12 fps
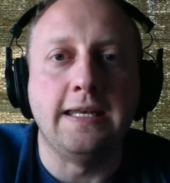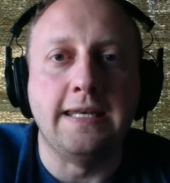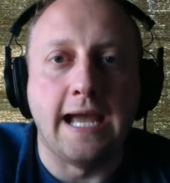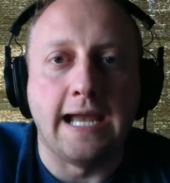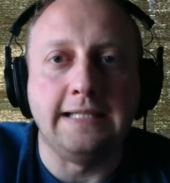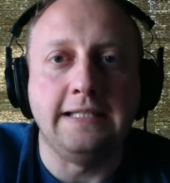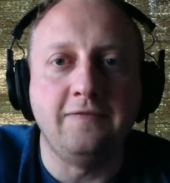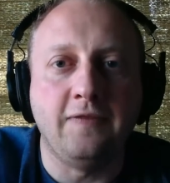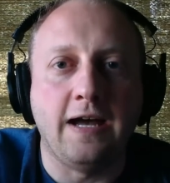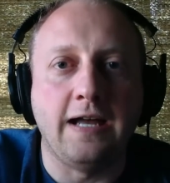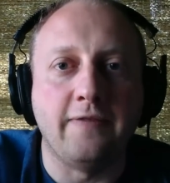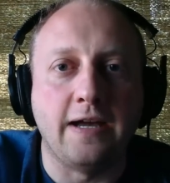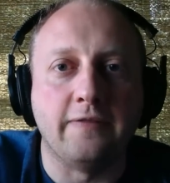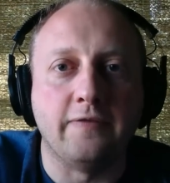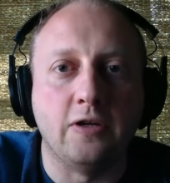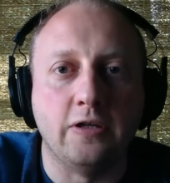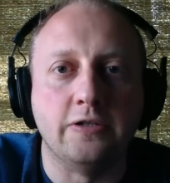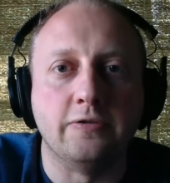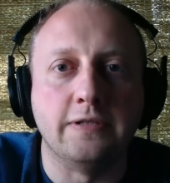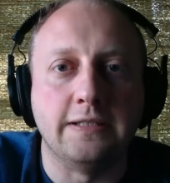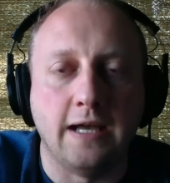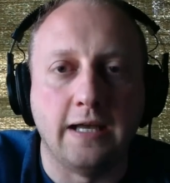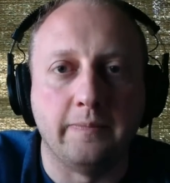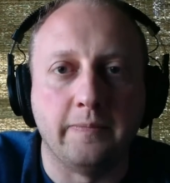95 out of 100
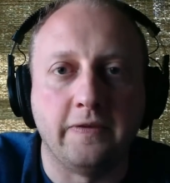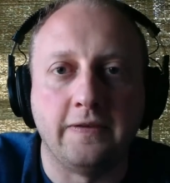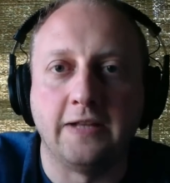times.